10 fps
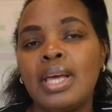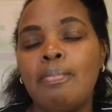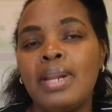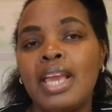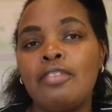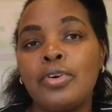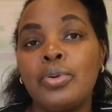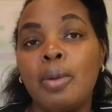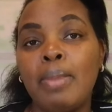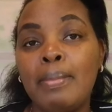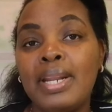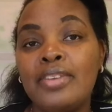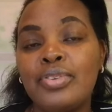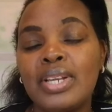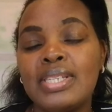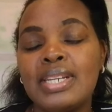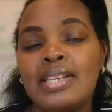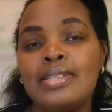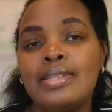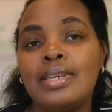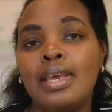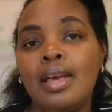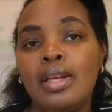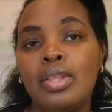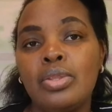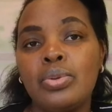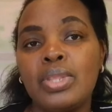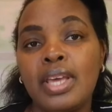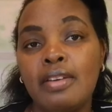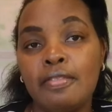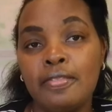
applying for your permanent residency through the